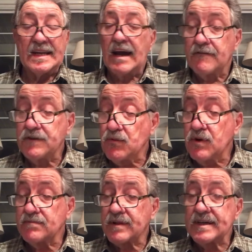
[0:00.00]
Now, if you
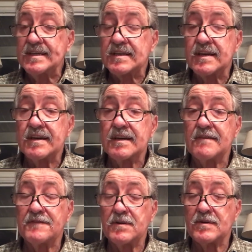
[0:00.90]
would, please,
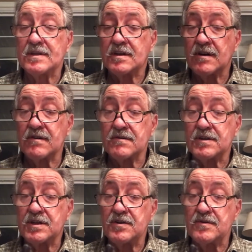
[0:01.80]
if you would turn
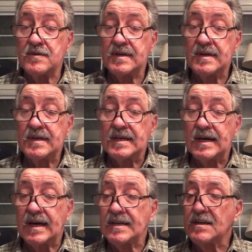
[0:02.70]
to
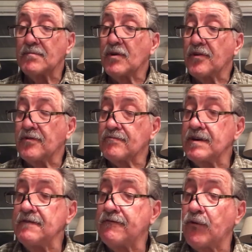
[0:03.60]
number
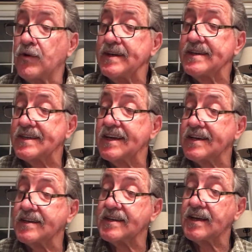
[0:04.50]

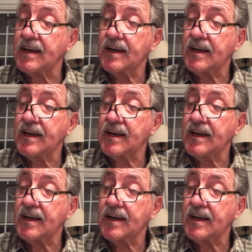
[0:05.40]
346.